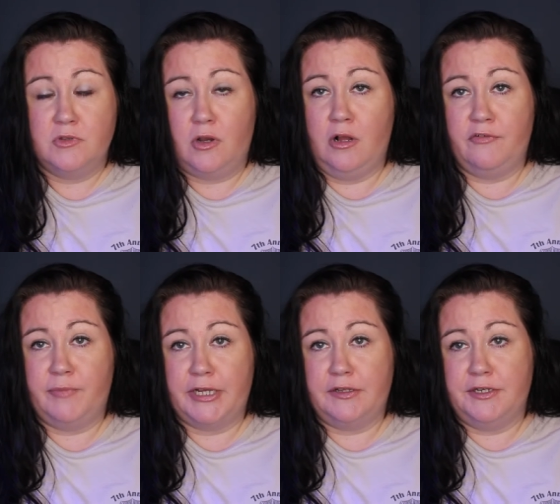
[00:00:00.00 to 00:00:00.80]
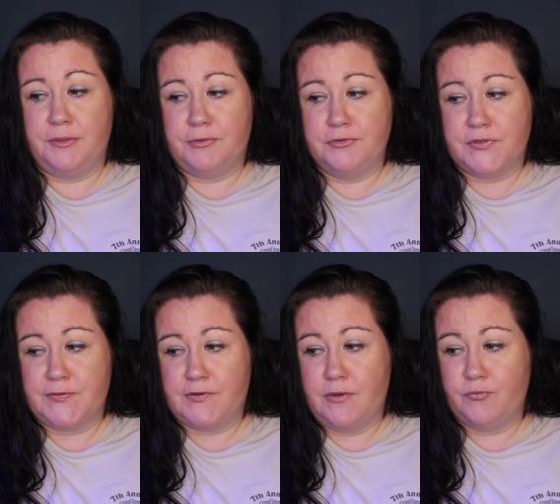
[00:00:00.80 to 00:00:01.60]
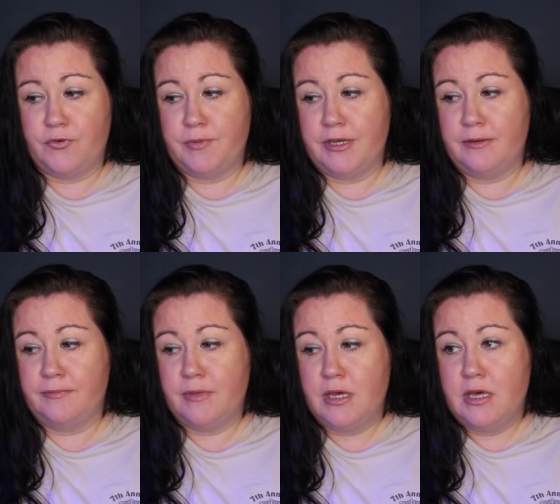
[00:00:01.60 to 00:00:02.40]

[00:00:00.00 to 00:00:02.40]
all of my cleanup crews have come from him.